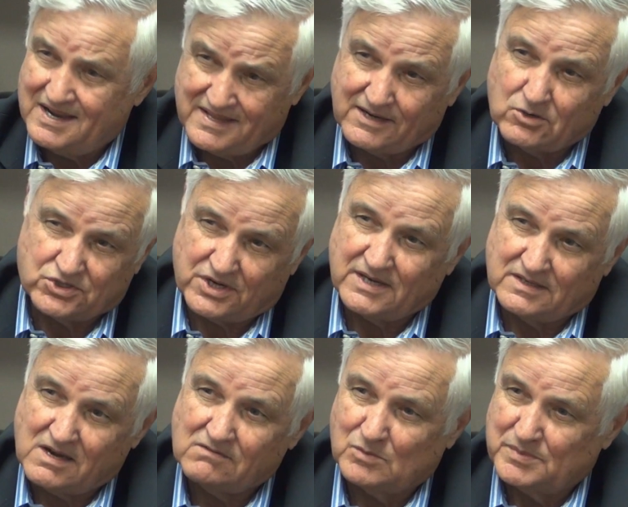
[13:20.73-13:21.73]
I think our
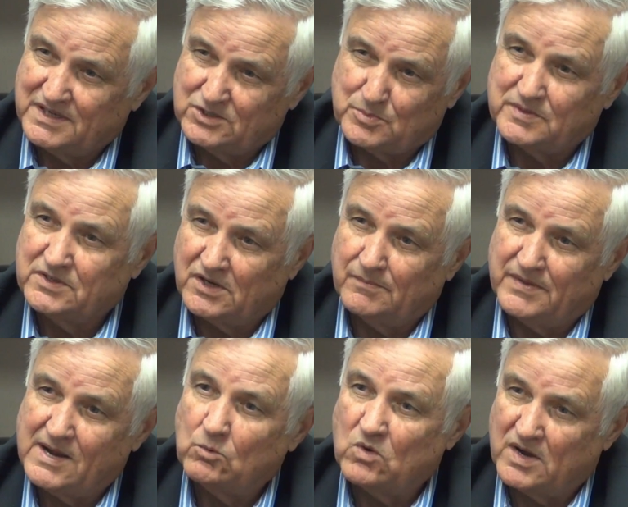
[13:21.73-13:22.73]
state government has become
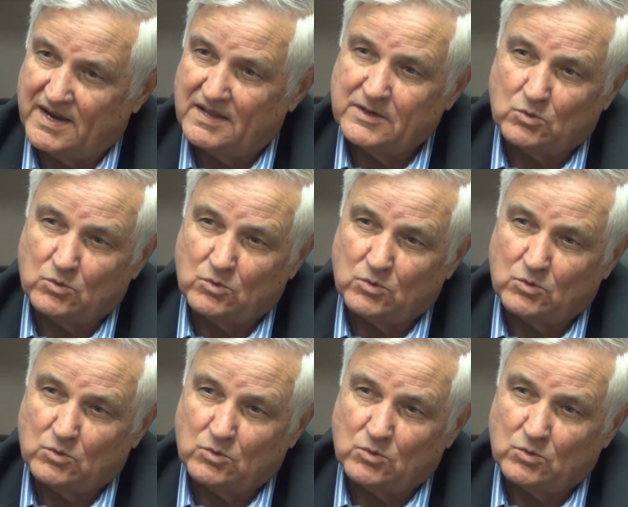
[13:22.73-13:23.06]
that way.